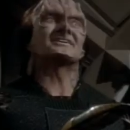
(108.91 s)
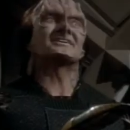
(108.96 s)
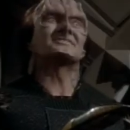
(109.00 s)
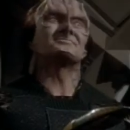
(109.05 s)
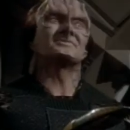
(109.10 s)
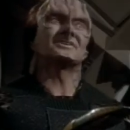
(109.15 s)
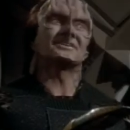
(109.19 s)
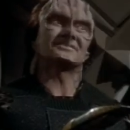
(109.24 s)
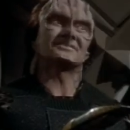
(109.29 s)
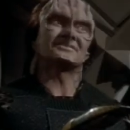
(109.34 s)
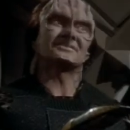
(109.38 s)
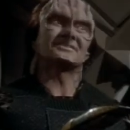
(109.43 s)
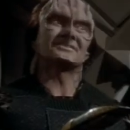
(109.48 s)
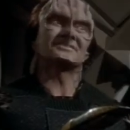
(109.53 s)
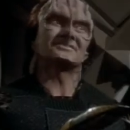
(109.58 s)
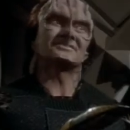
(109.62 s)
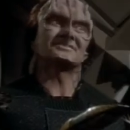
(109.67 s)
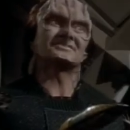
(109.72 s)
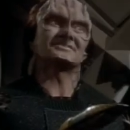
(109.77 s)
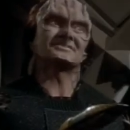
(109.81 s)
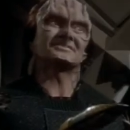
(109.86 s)
admit
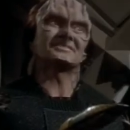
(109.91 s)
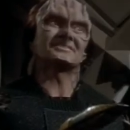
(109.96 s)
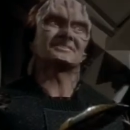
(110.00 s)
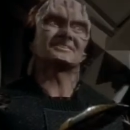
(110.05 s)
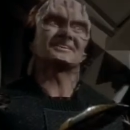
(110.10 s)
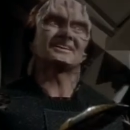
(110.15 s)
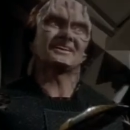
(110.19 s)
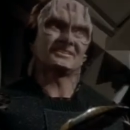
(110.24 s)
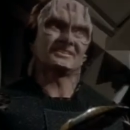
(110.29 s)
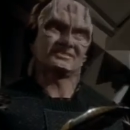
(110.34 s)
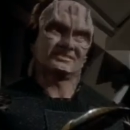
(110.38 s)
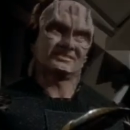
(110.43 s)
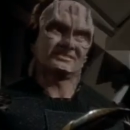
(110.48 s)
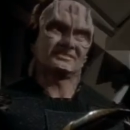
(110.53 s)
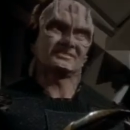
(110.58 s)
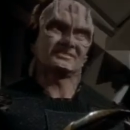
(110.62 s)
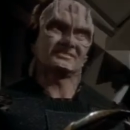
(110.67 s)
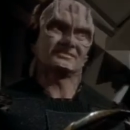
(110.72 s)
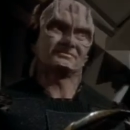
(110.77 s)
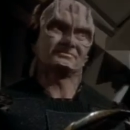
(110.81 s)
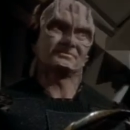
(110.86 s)
it's
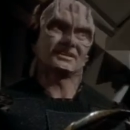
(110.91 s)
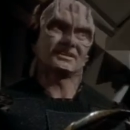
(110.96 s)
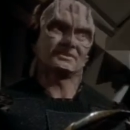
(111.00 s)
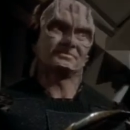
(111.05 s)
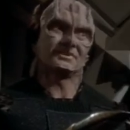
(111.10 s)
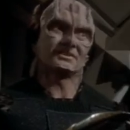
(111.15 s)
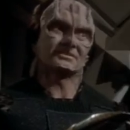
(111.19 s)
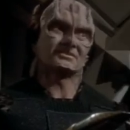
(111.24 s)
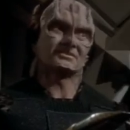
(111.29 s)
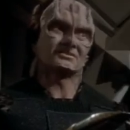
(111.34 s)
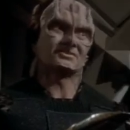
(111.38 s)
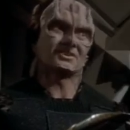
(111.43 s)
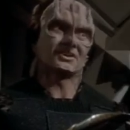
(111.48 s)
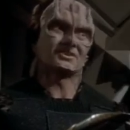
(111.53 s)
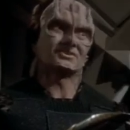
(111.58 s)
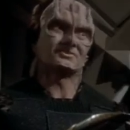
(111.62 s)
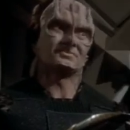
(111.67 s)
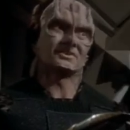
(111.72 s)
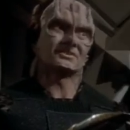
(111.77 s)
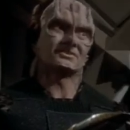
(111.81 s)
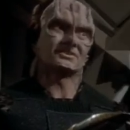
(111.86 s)
against my better
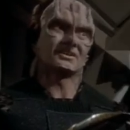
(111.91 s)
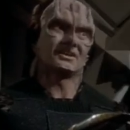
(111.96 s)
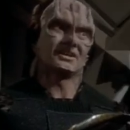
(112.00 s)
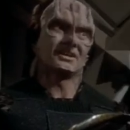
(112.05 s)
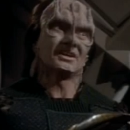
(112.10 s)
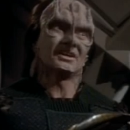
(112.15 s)
judgment,